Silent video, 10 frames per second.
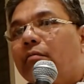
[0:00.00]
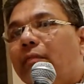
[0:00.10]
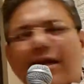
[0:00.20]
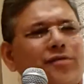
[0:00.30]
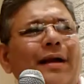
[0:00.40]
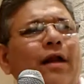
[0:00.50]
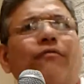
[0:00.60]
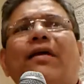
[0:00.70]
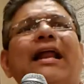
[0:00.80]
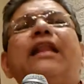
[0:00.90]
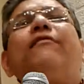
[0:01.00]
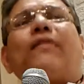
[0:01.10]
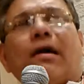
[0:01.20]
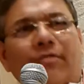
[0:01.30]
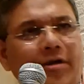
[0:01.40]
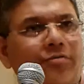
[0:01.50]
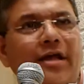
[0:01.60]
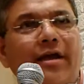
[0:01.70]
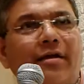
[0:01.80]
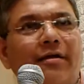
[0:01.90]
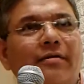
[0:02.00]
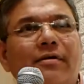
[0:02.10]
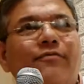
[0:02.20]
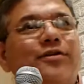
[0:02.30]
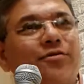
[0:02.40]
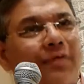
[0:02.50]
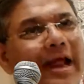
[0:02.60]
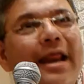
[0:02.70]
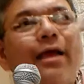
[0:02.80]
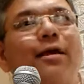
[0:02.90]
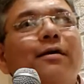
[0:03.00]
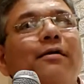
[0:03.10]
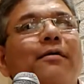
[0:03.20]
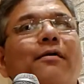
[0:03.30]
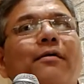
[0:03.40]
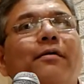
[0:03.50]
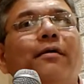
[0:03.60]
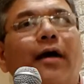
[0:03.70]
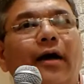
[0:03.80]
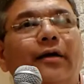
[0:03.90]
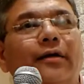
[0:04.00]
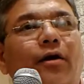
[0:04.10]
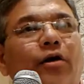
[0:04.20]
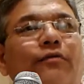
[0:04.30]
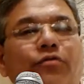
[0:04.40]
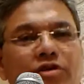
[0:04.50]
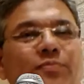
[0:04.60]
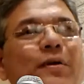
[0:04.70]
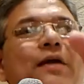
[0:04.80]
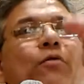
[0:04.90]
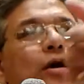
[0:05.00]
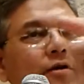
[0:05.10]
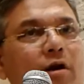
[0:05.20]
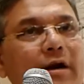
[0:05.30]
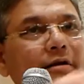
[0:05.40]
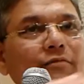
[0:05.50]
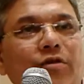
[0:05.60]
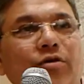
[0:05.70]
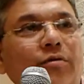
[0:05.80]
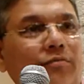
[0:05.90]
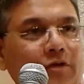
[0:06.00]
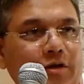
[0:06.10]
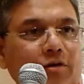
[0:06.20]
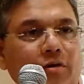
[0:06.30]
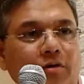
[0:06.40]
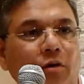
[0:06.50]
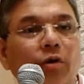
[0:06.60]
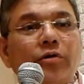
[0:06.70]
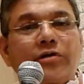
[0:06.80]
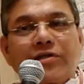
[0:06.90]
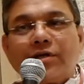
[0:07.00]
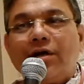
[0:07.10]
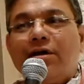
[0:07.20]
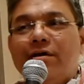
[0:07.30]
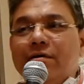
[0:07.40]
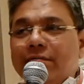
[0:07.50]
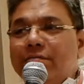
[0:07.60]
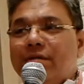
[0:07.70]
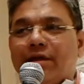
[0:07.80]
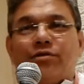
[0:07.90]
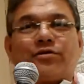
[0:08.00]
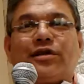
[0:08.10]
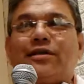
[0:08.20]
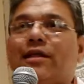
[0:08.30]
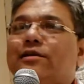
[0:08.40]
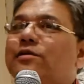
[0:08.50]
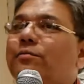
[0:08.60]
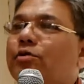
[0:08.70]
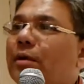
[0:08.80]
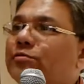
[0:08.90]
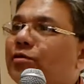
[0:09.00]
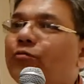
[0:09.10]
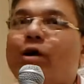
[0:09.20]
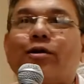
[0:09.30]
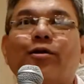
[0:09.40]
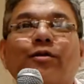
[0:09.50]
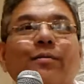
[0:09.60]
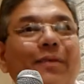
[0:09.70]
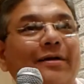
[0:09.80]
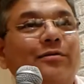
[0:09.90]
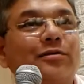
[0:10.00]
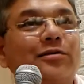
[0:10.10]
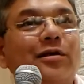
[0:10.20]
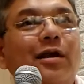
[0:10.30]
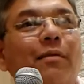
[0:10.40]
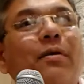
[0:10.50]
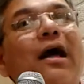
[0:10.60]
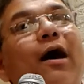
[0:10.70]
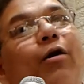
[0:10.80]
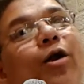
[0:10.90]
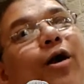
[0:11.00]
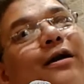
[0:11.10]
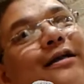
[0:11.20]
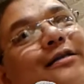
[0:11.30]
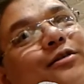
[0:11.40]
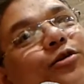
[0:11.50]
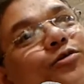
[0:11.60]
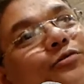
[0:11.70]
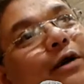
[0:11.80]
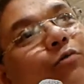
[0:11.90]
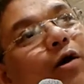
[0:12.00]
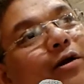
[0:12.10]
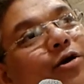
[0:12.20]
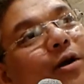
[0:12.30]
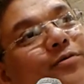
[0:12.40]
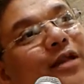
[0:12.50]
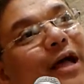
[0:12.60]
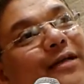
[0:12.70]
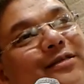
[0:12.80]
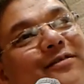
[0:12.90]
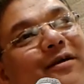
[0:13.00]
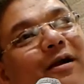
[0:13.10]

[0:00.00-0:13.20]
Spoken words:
As a matter of fact, any flower you take, if it's raining, or if you spray water on it with your hose, you see there is some drops of water on the petals. But how long does that water drops last?